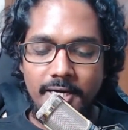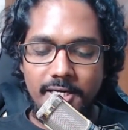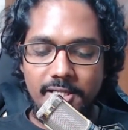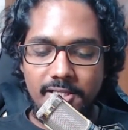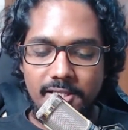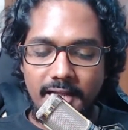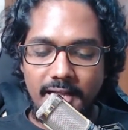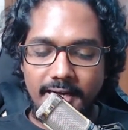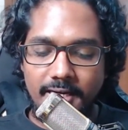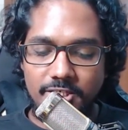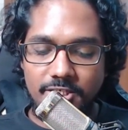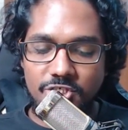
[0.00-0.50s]

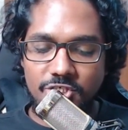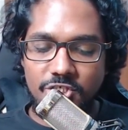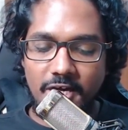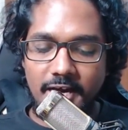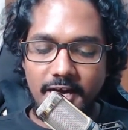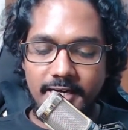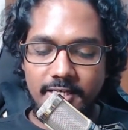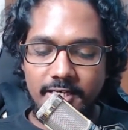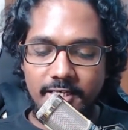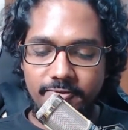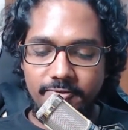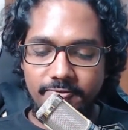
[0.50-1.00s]
is like a
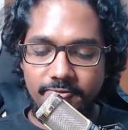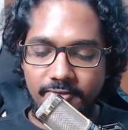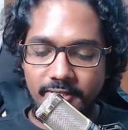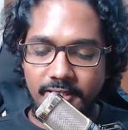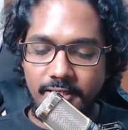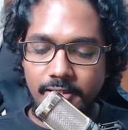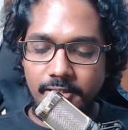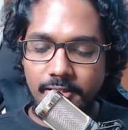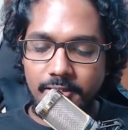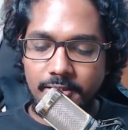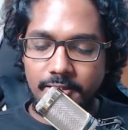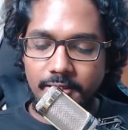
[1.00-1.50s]
giant
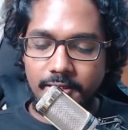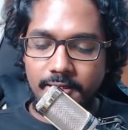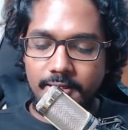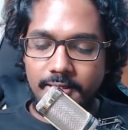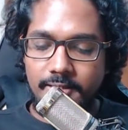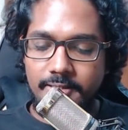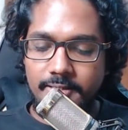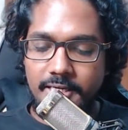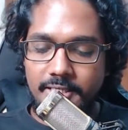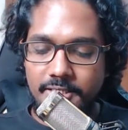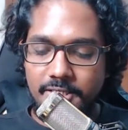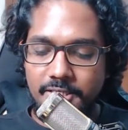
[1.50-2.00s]
field
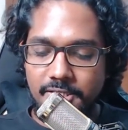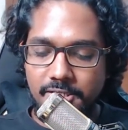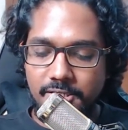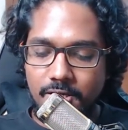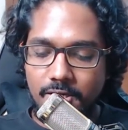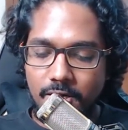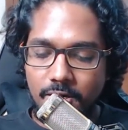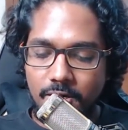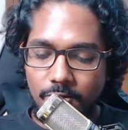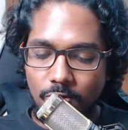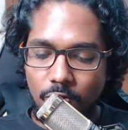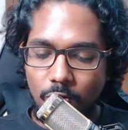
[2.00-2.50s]
that is
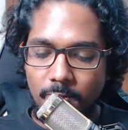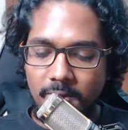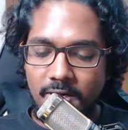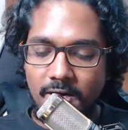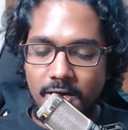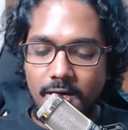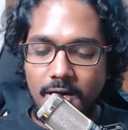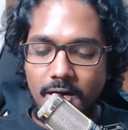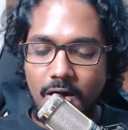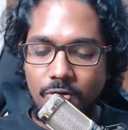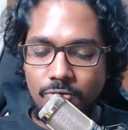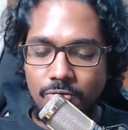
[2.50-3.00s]
roaming
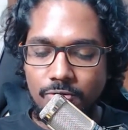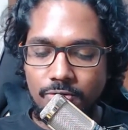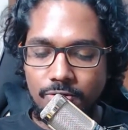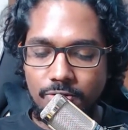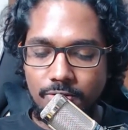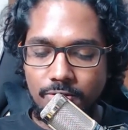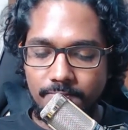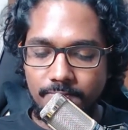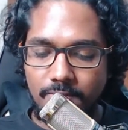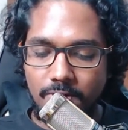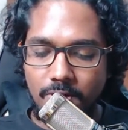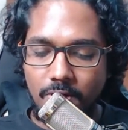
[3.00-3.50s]

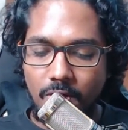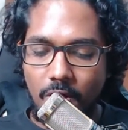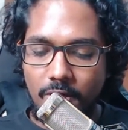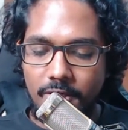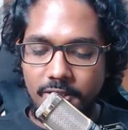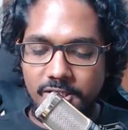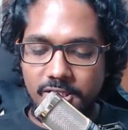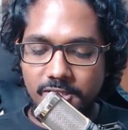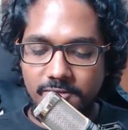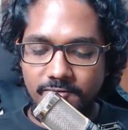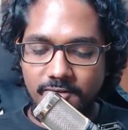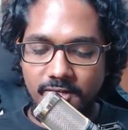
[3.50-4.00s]
around on
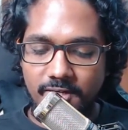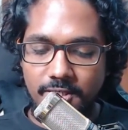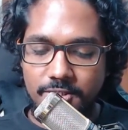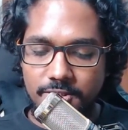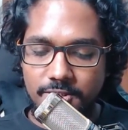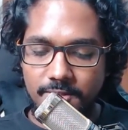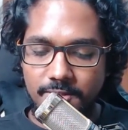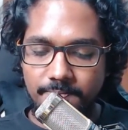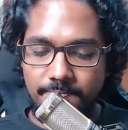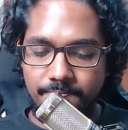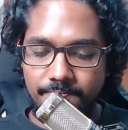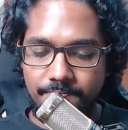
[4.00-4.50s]
its
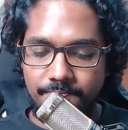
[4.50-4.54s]
feet.